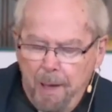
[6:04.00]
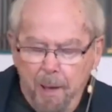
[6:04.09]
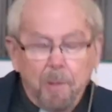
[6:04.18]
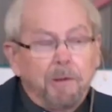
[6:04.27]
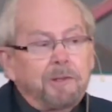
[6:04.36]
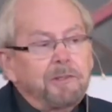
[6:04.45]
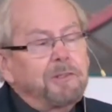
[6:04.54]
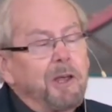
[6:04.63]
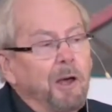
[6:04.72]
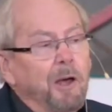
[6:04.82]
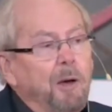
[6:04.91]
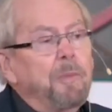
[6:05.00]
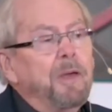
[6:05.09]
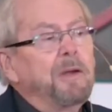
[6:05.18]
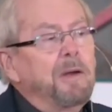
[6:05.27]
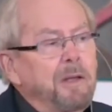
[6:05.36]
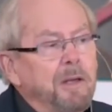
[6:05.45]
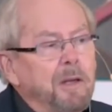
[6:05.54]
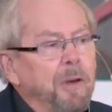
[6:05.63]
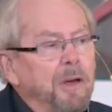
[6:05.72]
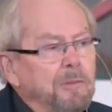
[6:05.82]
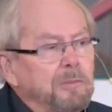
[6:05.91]
And the powers are
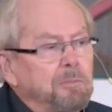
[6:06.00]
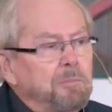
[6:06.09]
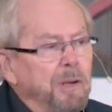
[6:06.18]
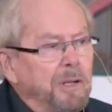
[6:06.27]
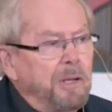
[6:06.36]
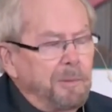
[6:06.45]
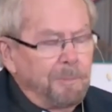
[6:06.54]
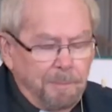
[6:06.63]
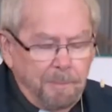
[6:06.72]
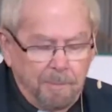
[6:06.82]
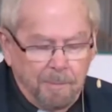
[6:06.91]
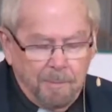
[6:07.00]
mainly about money.